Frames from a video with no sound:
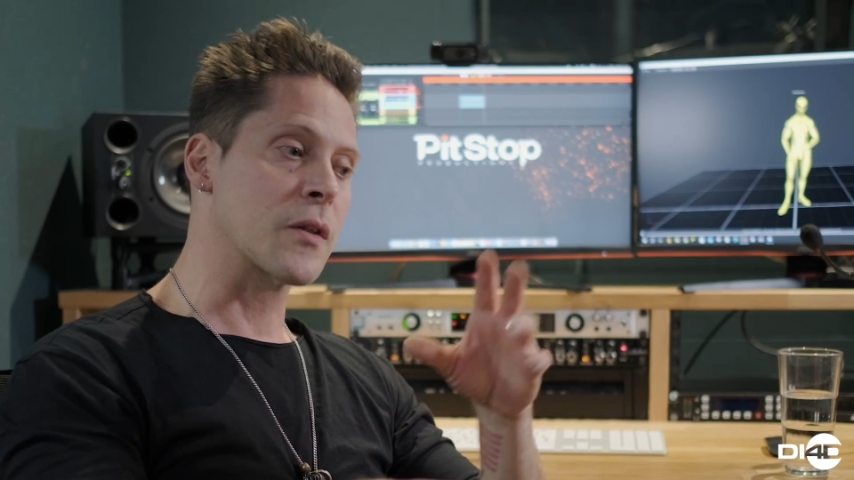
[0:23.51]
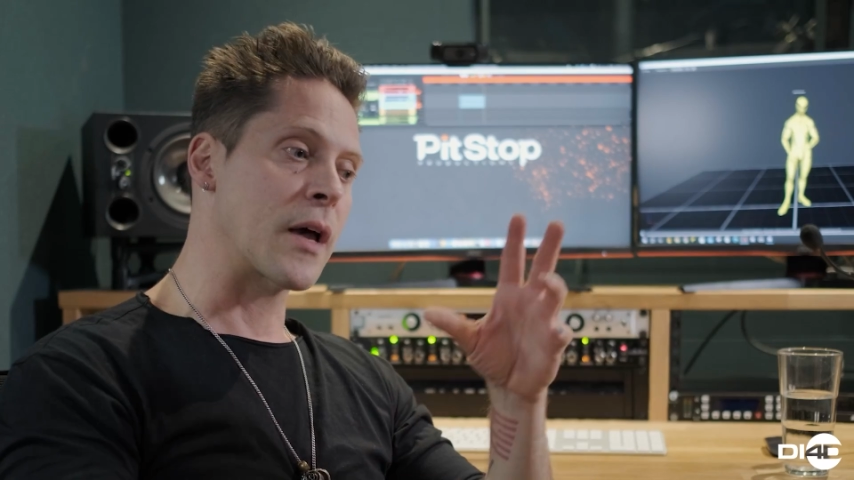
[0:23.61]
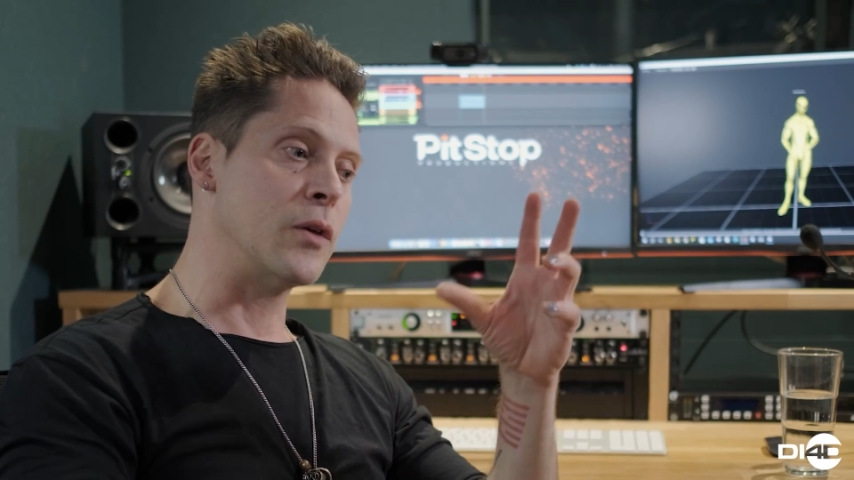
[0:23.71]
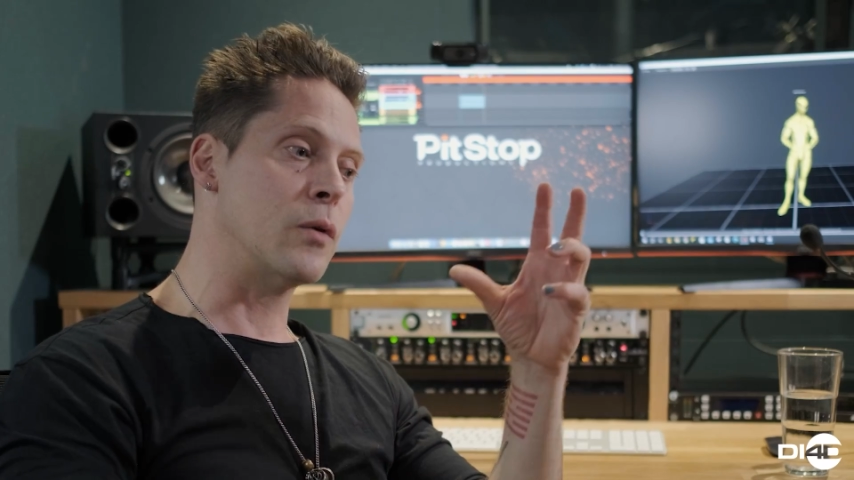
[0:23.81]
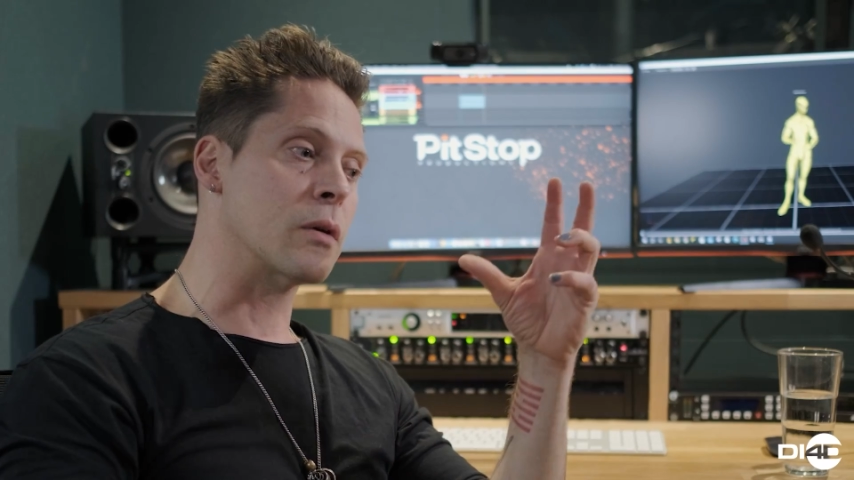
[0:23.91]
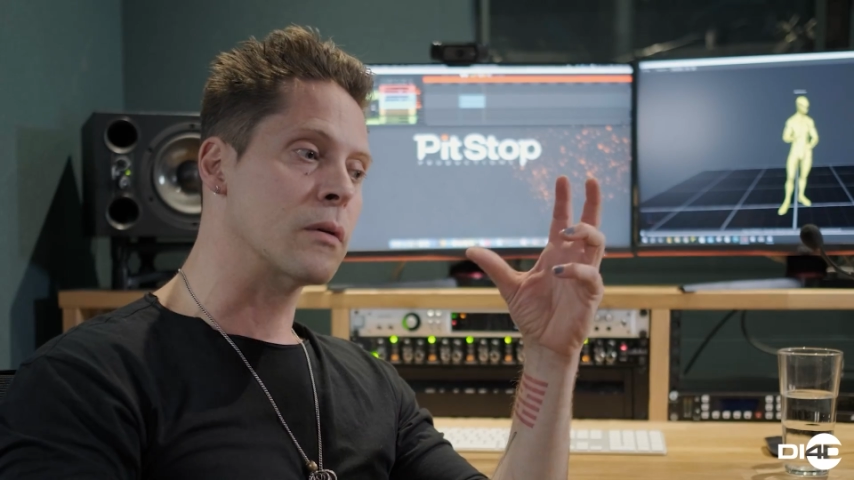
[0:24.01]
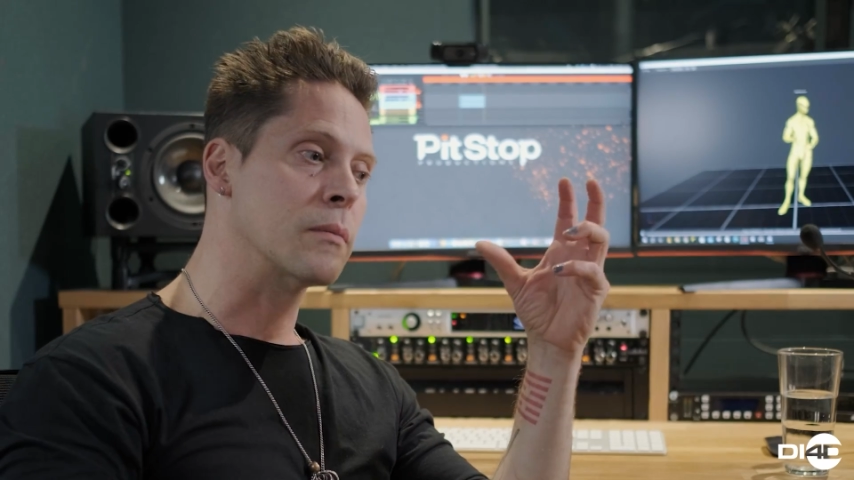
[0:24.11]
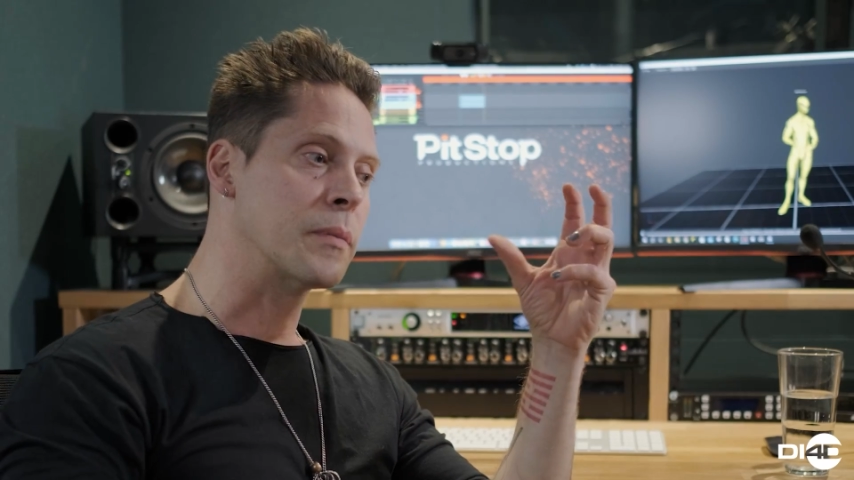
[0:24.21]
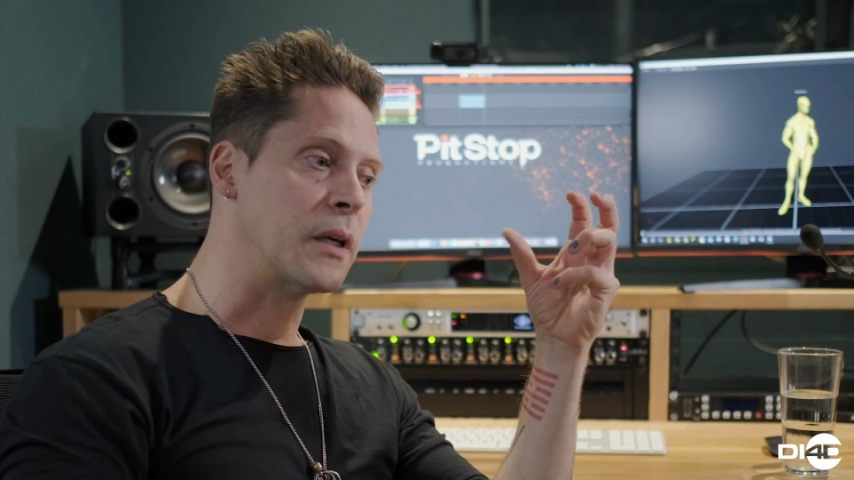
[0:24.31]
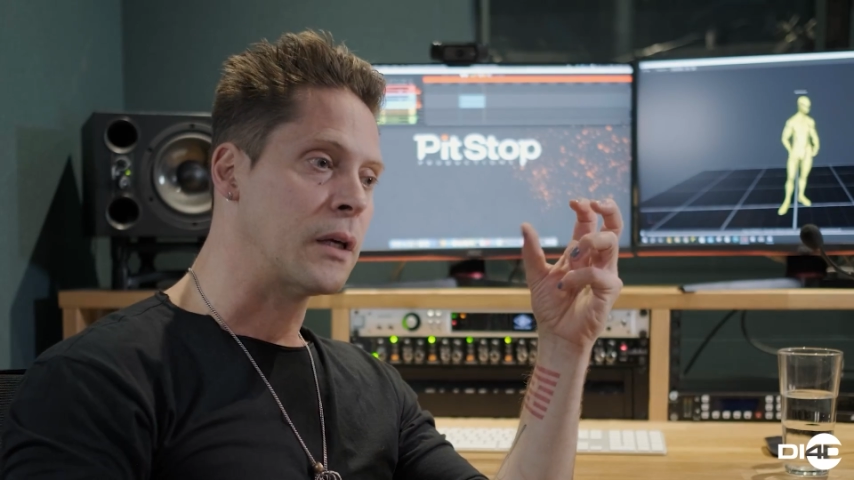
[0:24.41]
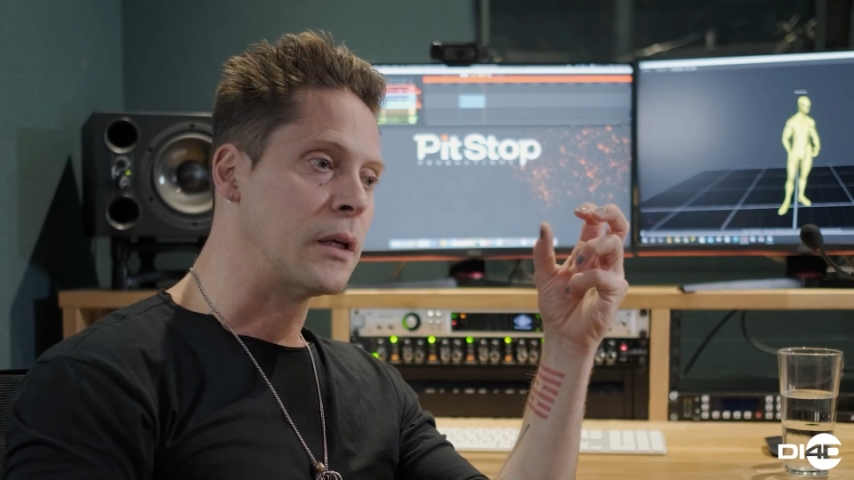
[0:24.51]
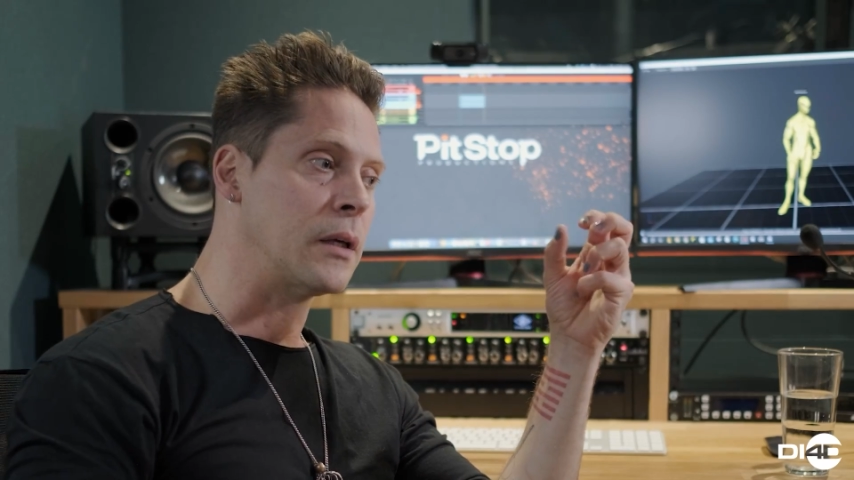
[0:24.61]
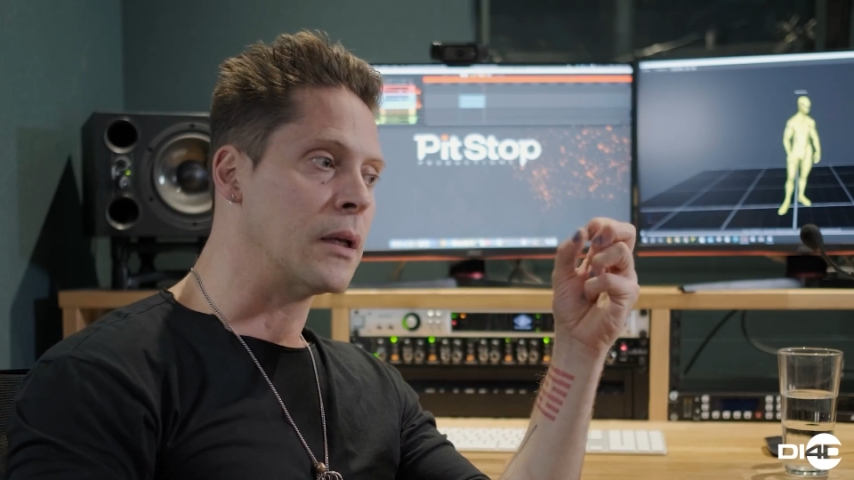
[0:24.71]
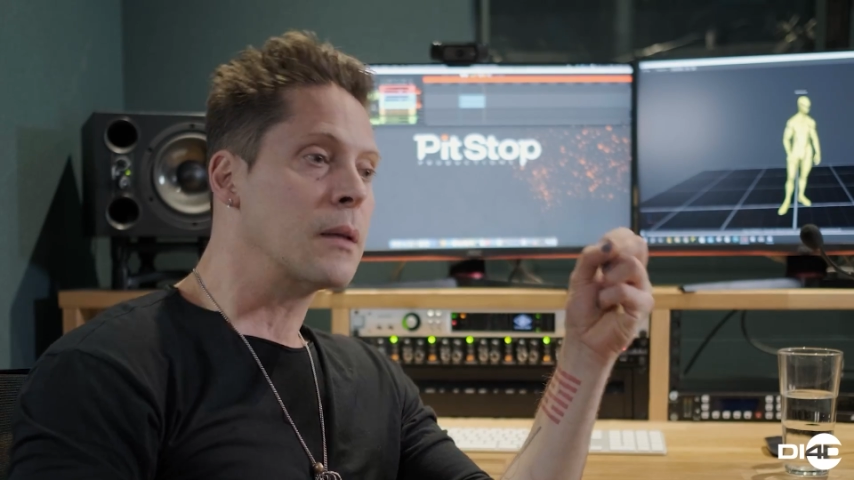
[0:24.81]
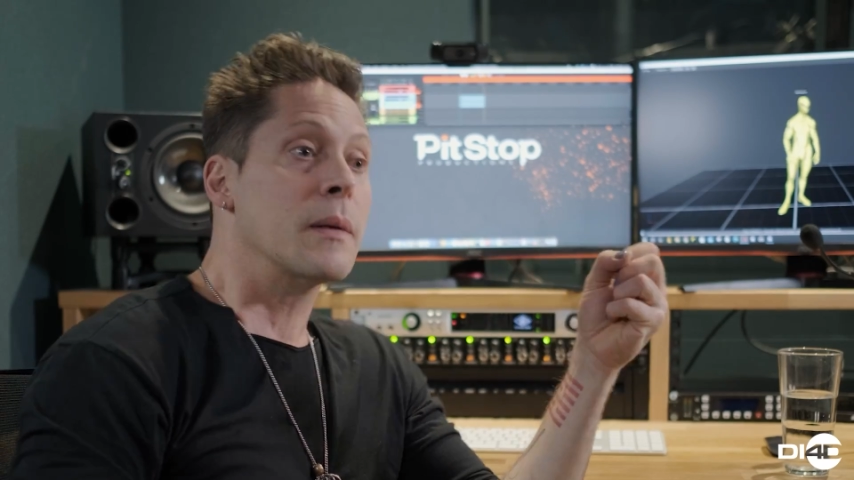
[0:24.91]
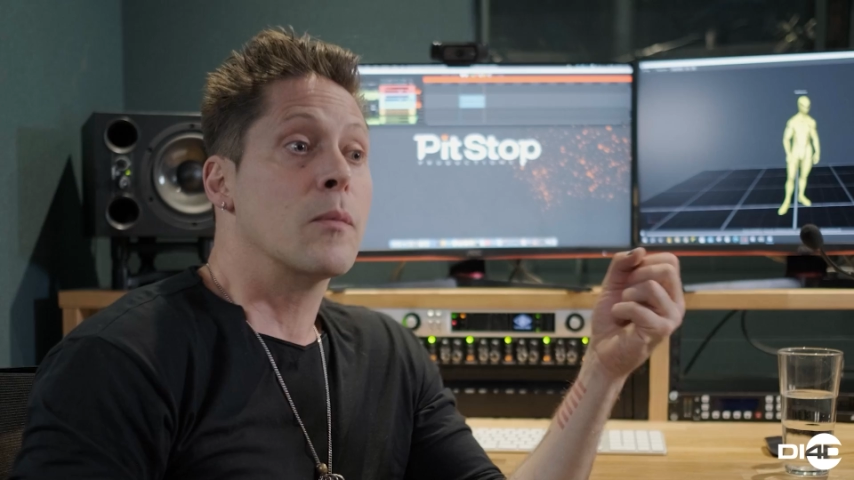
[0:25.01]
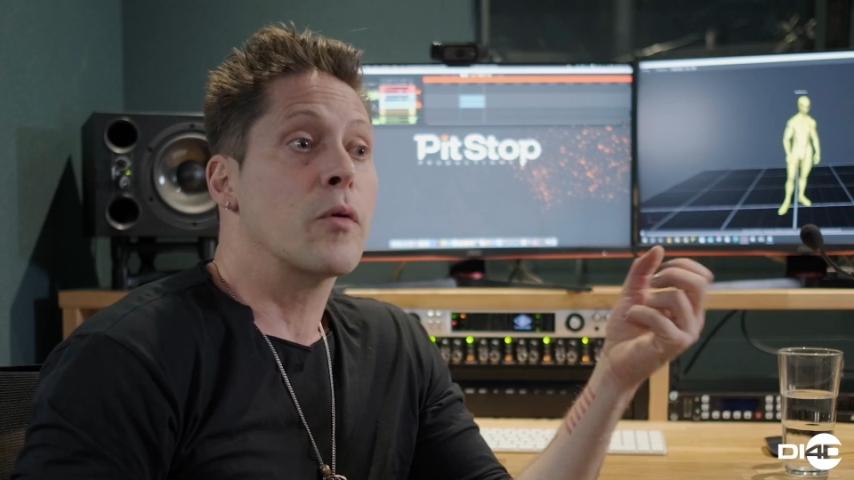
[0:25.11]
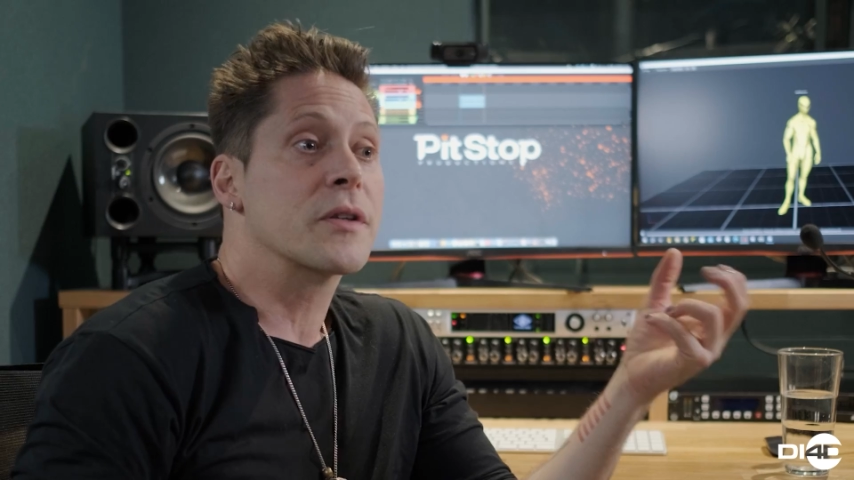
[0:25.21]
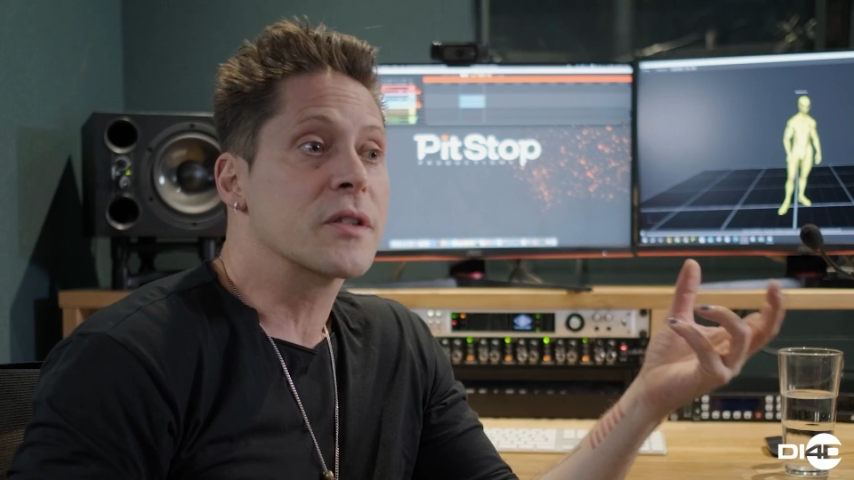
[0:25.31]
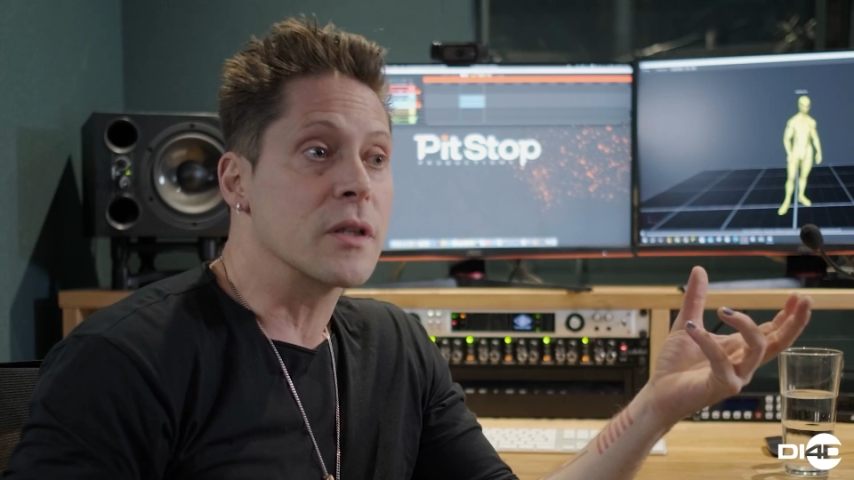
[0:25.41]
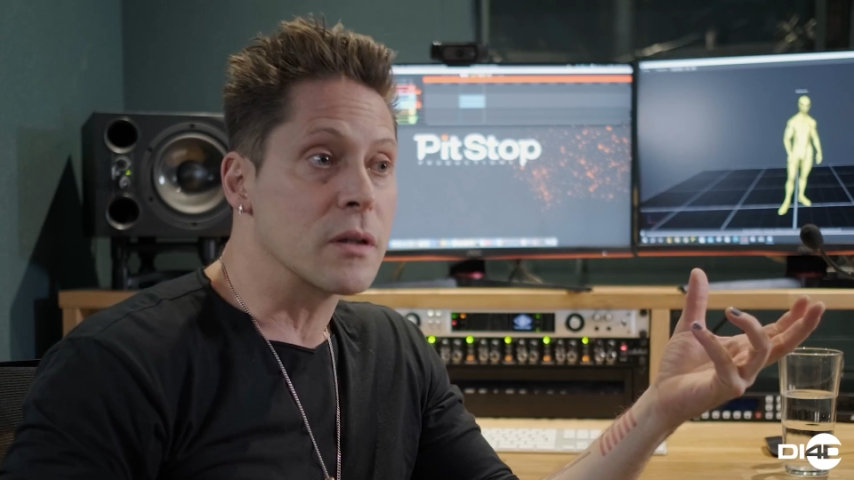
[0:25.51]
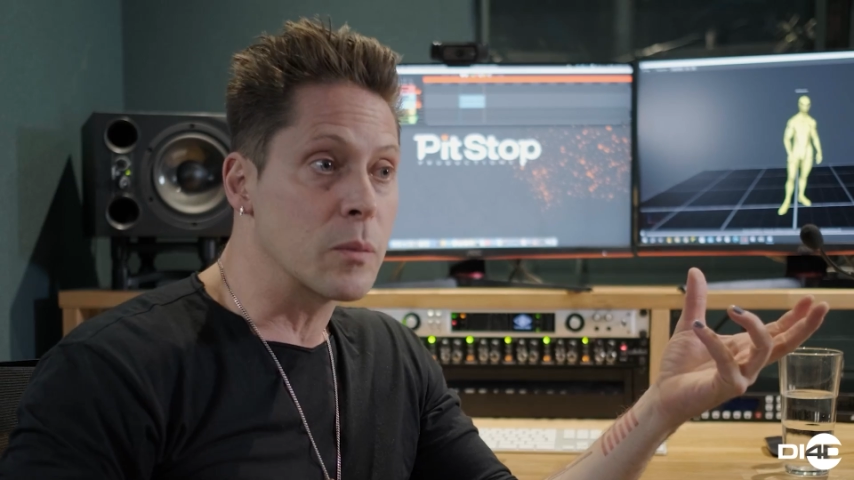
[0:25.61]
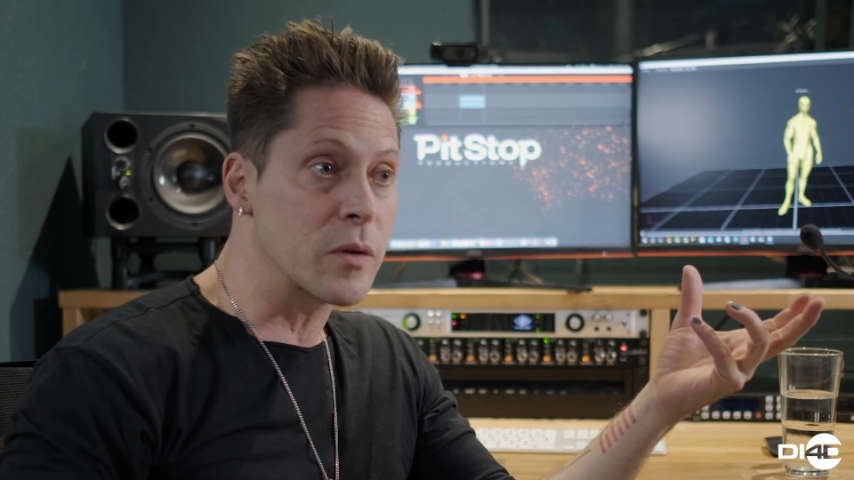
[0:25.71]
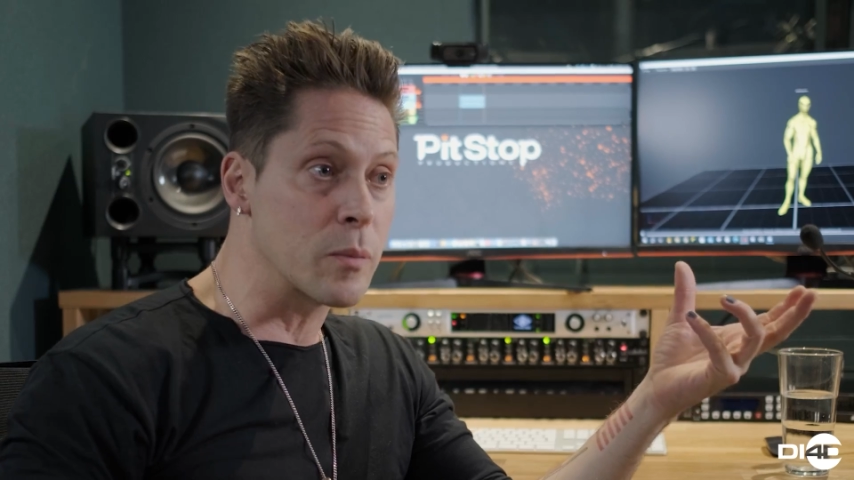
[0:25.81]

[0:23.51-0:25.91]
that you can be a little bit more external with your